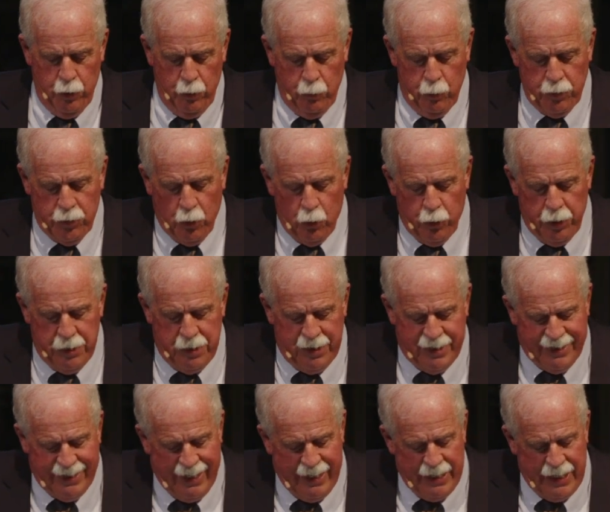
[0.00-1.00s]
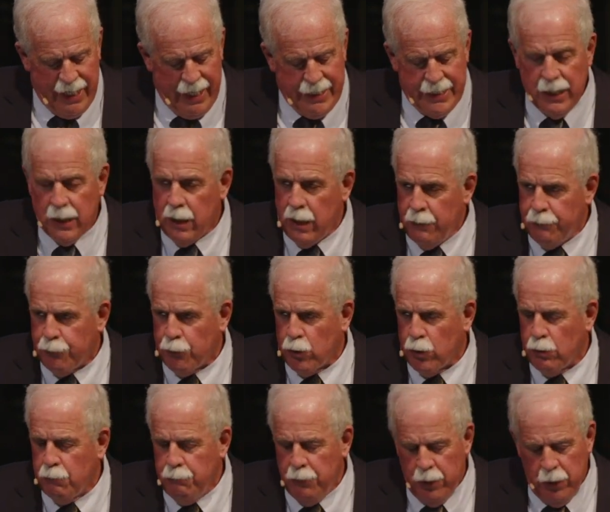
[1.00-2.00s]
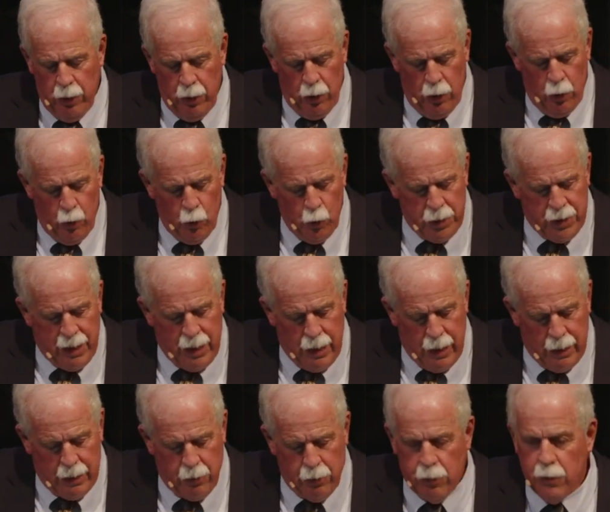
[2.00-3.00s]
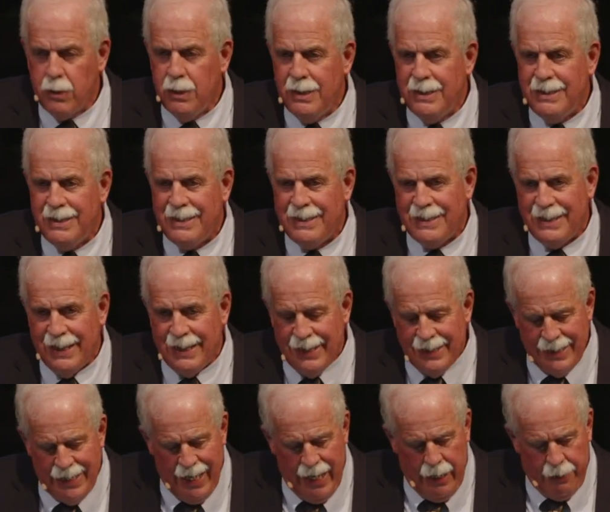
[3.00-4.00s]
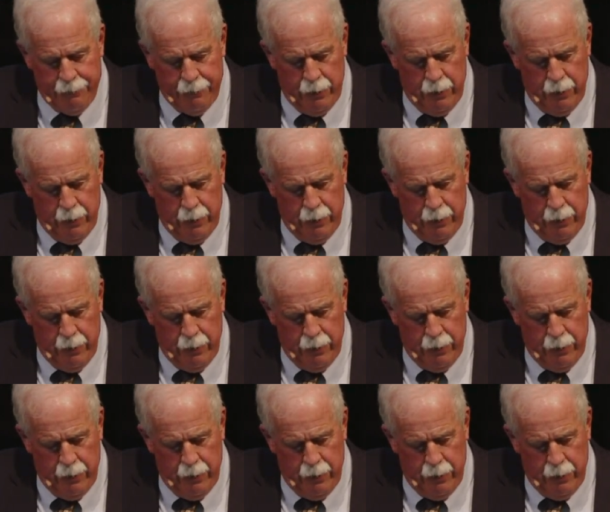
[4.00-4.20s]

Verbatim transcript: was going to send a deliverer who would conquer sin and death.